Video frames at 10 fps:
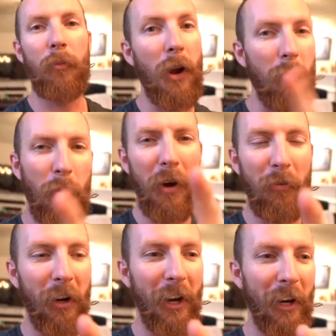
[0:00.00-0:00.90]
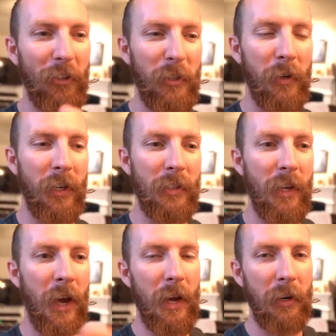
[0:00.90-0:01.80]
Probably why I forgot actually is because
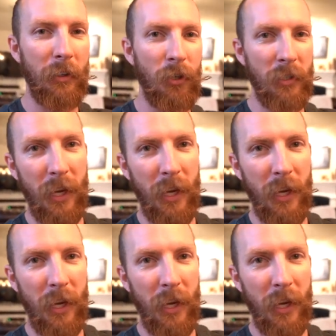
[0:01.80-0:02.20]
I had just